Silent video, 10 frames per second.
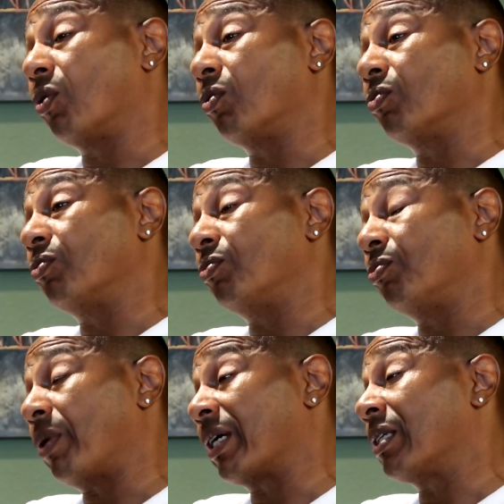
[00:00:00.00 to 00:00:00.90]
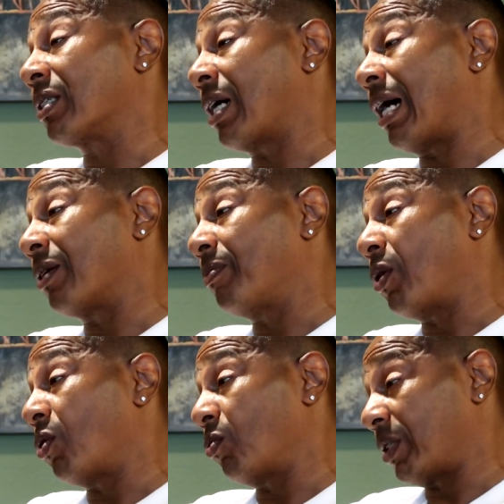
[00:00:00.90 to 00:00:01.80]
know, breaking his
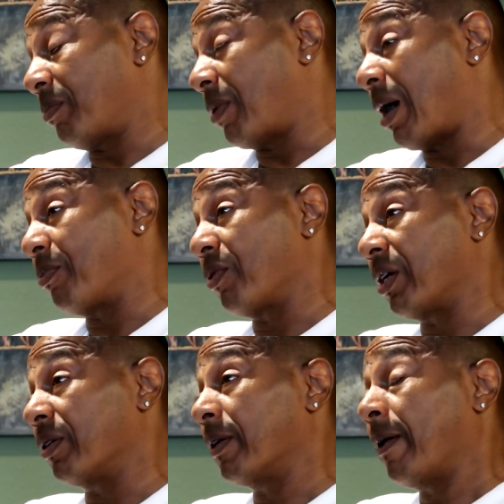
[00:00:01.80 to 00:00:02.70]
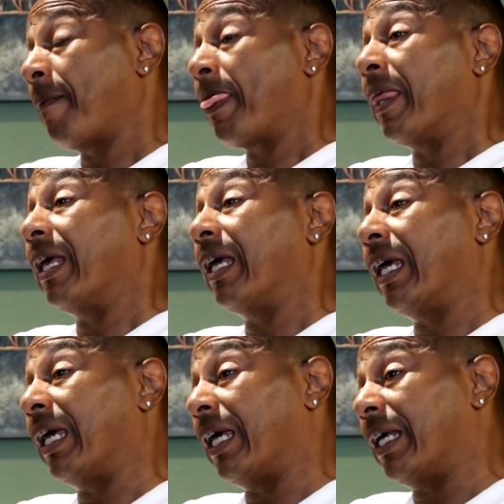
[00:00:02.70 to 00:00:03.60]
collarbone with the mop wringer.
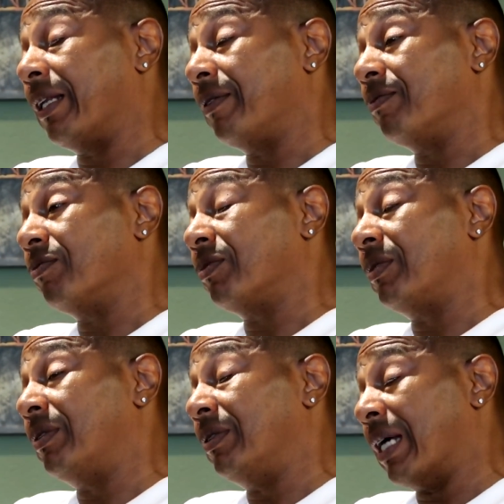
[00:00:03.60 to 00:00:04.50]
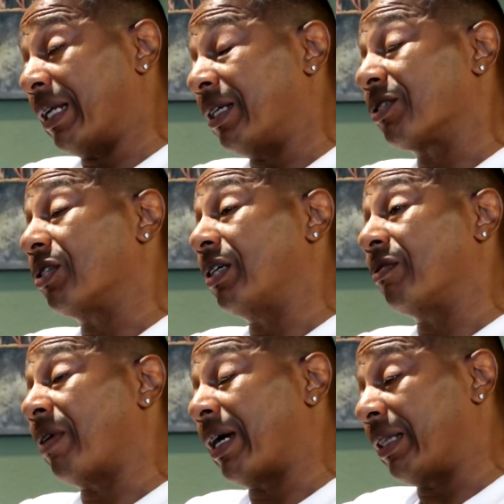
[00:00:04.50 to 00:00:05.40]
And that
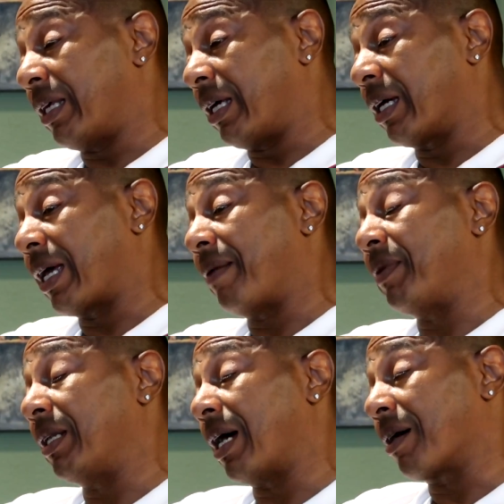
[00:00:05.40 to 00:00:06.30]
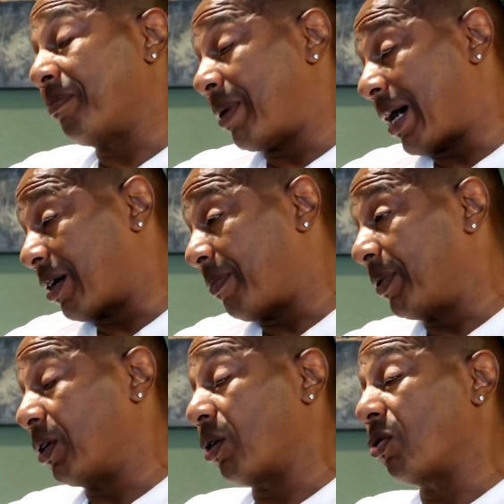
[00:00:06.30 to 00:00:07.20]
incident right there got me locked back
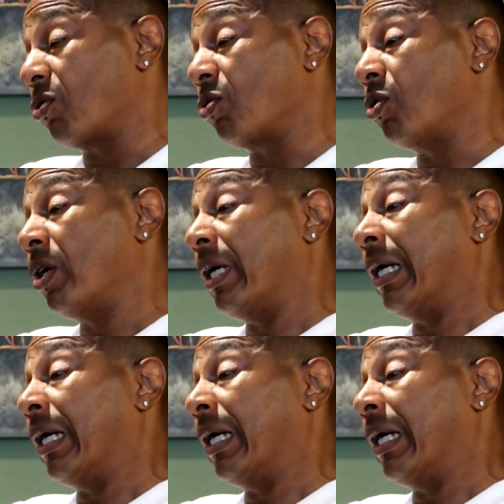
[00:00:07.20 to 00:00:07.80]
up in the hole.